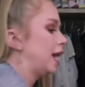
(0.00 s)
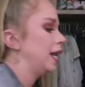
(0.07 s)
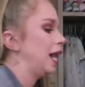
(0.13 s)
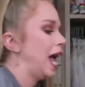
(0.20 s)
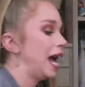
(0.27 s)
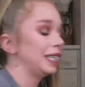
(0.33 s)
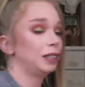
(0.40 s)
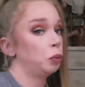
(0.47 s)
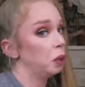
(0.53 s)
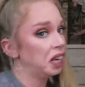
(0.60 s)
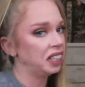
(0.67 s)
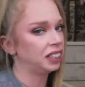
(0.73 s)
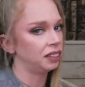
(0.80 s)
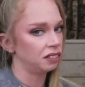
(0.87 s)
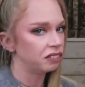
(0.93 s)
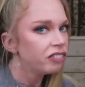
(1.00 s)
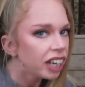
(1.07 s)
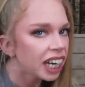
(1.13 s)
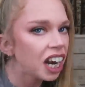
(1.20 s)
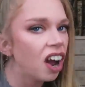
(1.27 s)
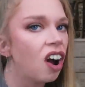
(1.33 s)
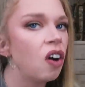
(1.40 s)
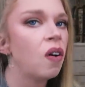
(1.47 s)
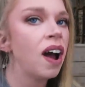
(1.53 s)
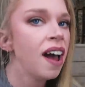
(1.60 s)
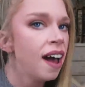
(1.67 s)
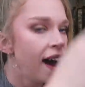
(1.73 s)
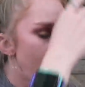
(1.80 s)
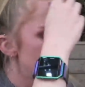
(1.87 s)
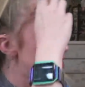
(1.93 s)
in last week's video
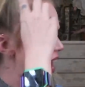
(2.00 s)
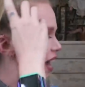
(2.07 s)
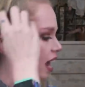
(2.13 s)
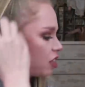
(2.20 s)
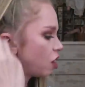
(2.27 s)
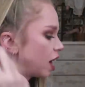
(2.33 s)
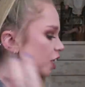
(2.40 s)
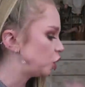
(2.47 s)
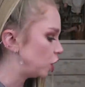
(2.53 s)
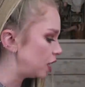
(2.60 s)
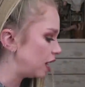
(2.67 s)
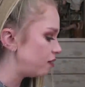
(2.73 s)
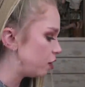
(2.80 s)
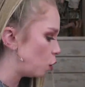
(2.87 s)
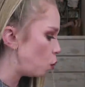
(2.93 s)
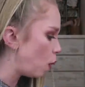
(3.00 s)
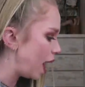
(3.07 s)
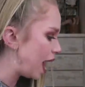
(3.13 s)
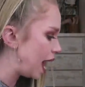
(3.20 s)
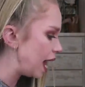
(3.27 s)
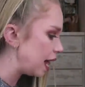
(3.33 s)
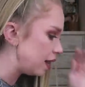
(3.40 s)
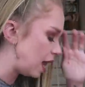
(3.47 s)
that I thought I should give it away.